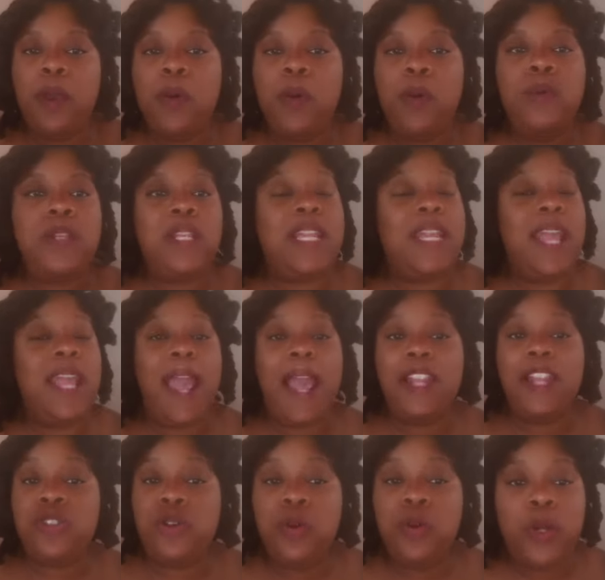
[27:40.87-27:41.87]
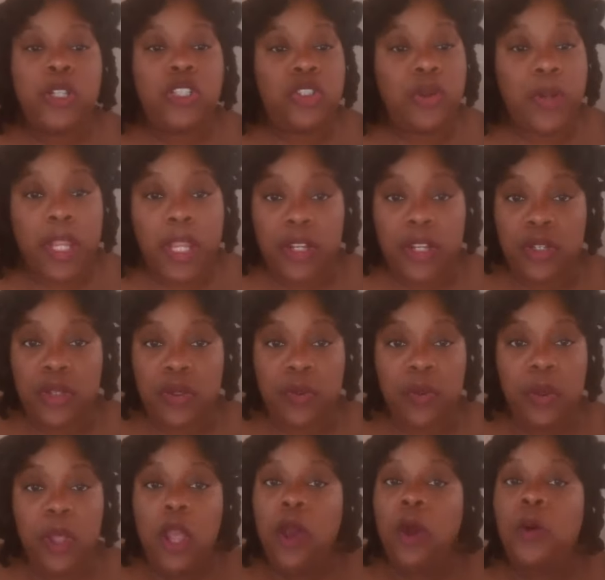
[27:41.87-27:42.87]
who can't do what you can
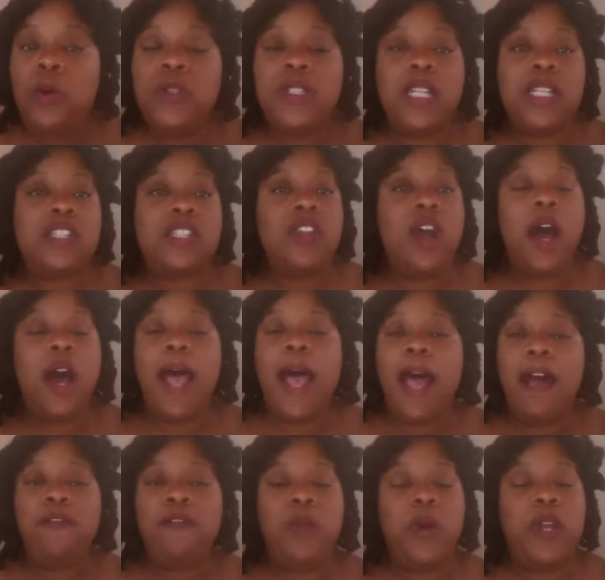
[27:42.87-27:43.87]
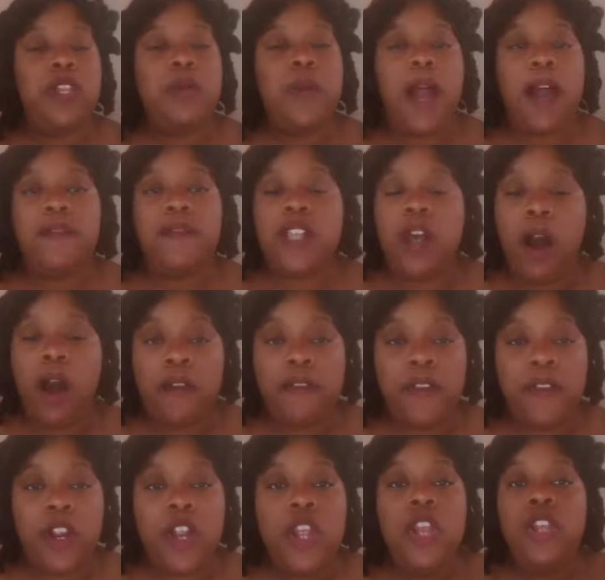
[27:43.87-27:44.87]
do, who does not have what you have to
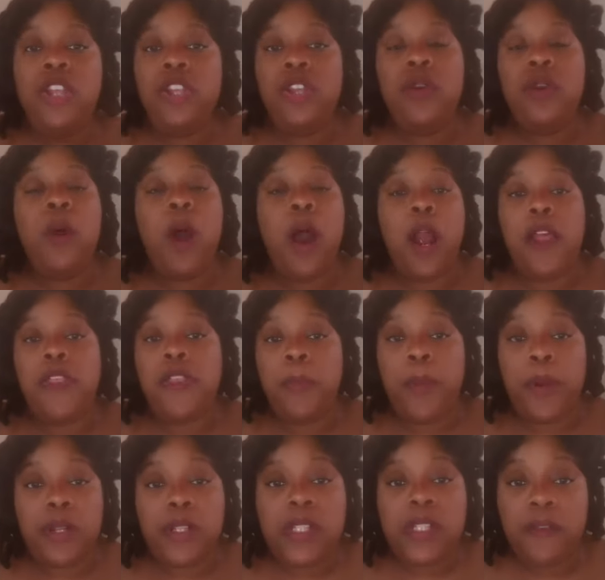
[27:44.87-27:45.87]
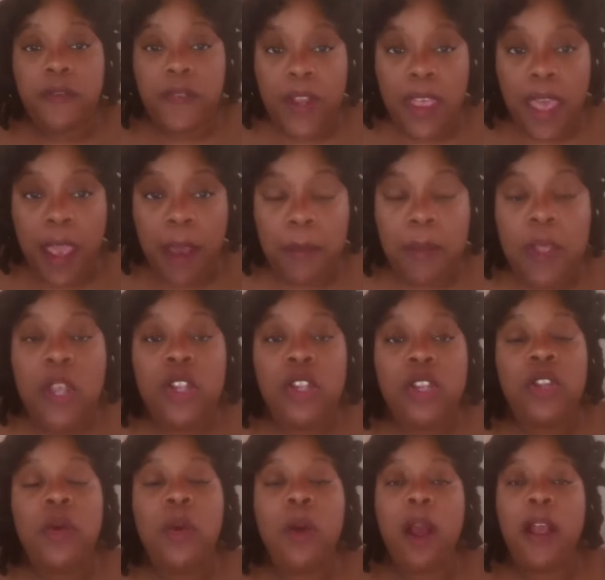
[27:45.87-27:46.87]
offer, you are the person for them.
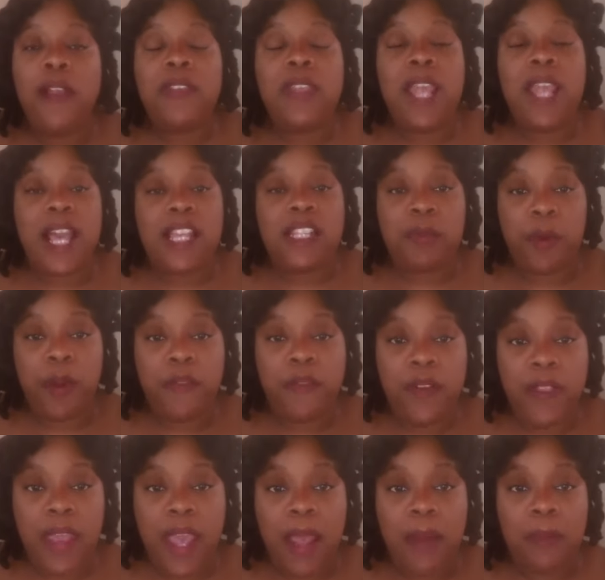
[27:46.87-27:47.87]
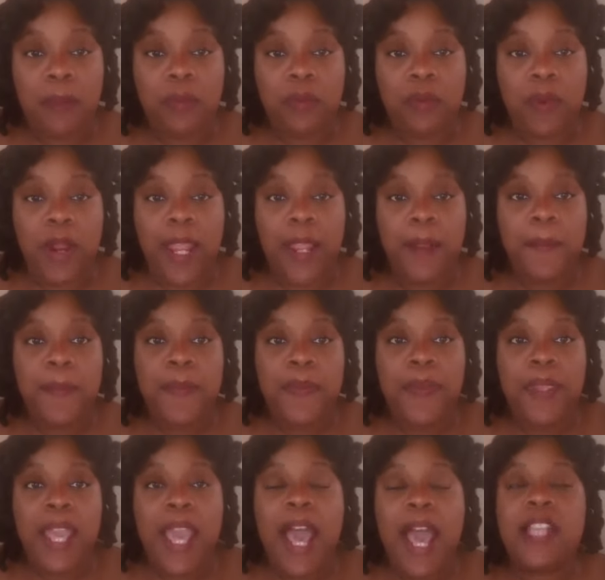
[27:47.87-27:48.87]
You are the expert for them, right?
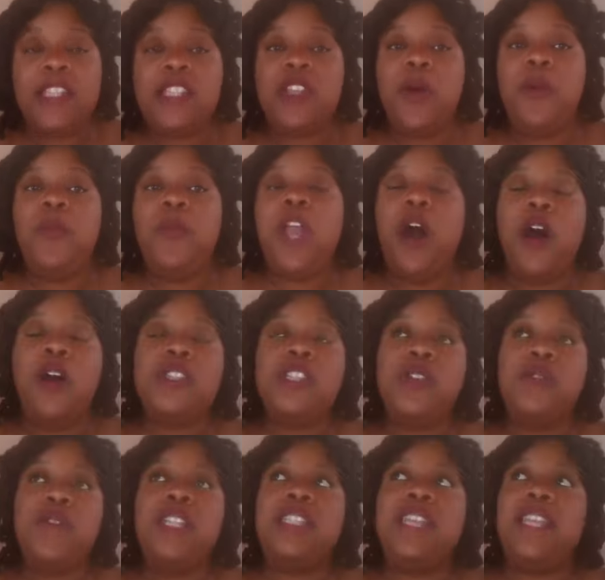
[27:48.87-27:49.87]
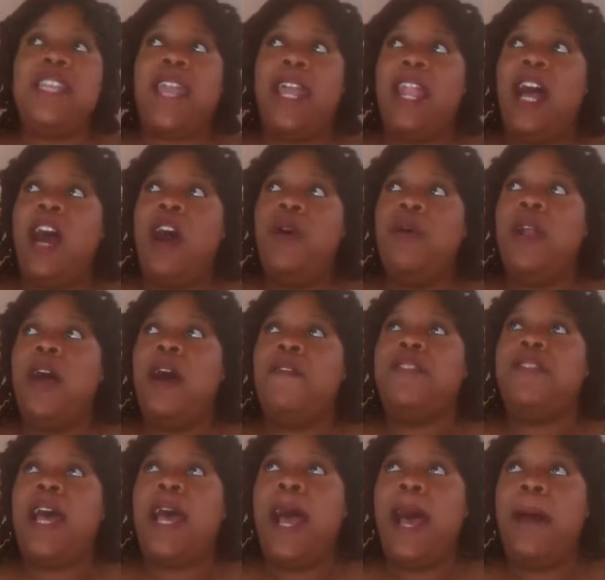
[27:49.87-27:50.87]
And so we also need to get out
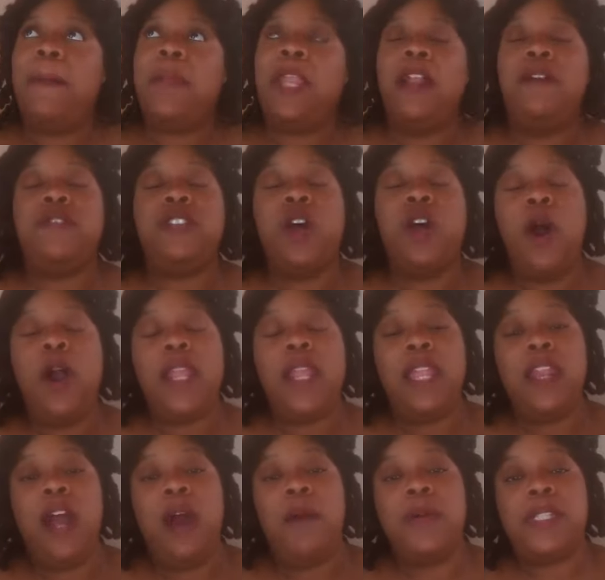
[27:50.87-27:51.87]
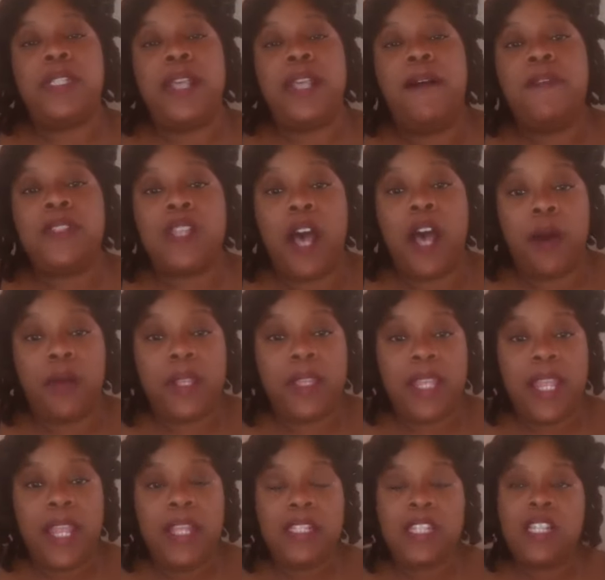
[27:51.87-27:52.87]
of the habit of talking ourselves out of
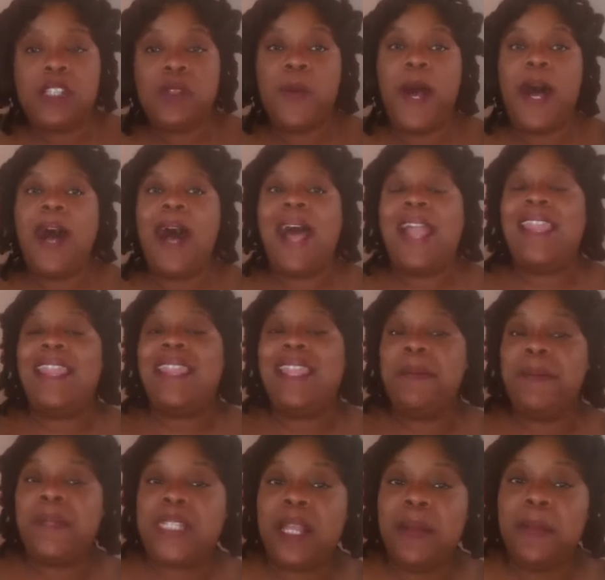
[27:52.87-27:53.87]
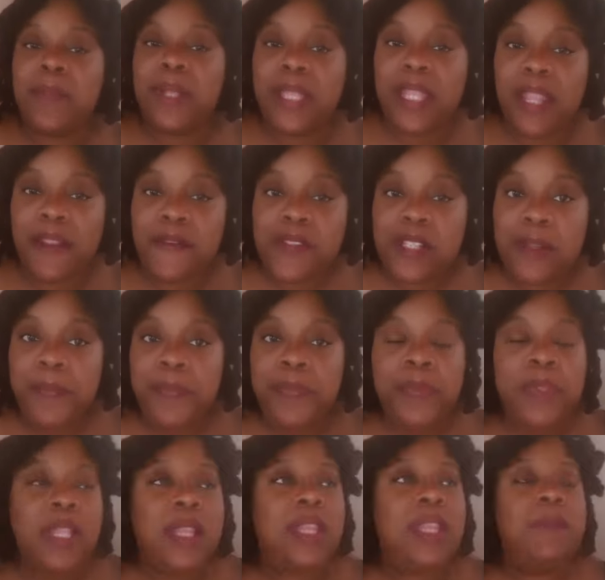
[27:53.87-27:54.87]
things as well, and limiting beliefs.
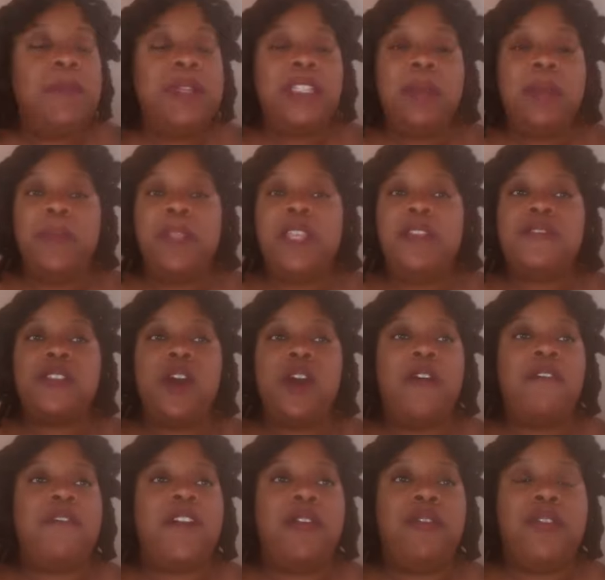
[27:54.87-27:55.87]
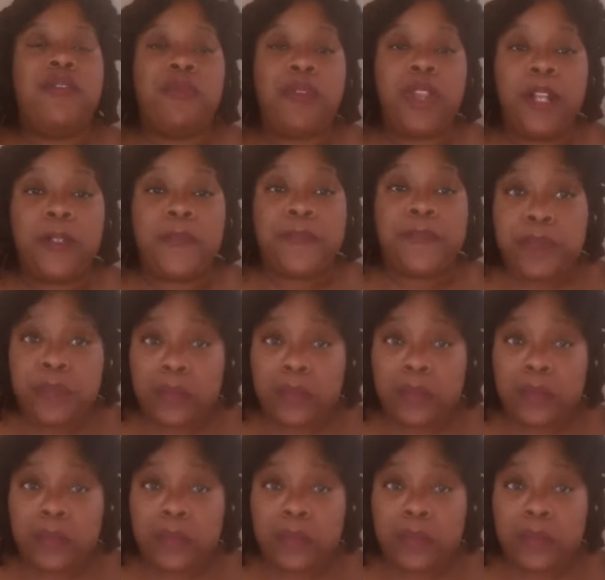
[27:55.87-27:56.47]
Limiting beliefs are very real.